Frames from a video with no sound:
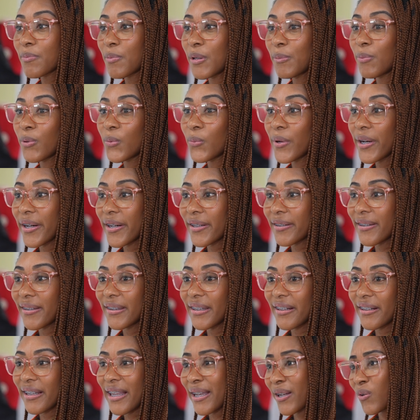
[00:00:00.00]
people wear it and
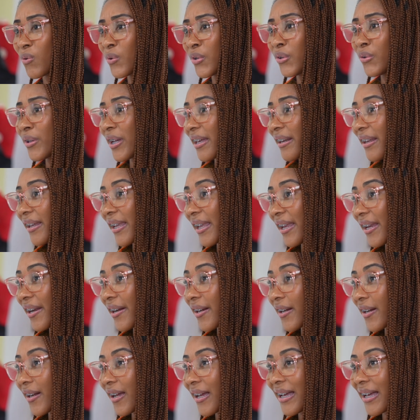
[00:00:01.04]
they're like, oh, you got a hair?